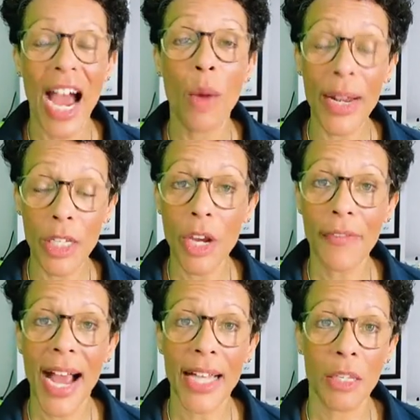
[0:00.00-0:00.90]
I went
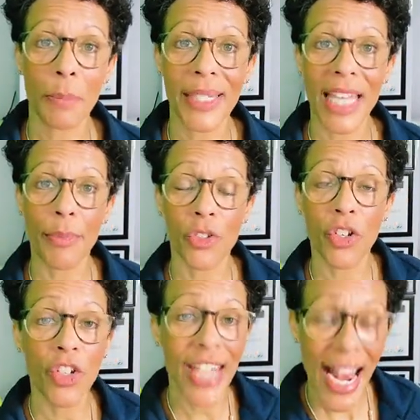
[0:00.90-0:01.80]
over hazard
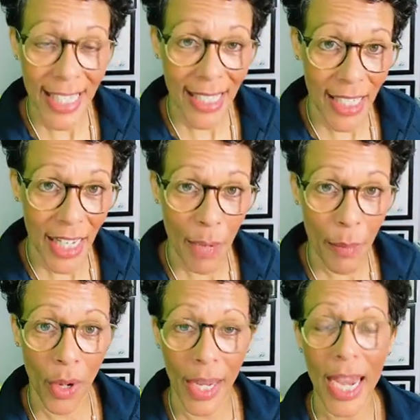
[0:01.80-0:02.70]
perception yesterday,
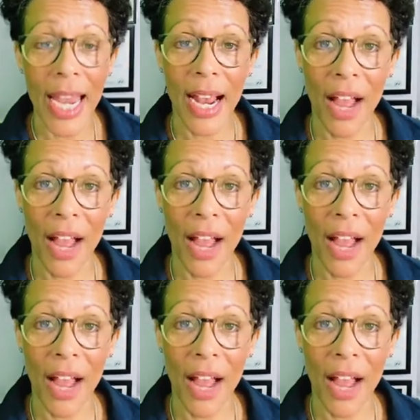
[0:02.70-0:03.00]
Molly.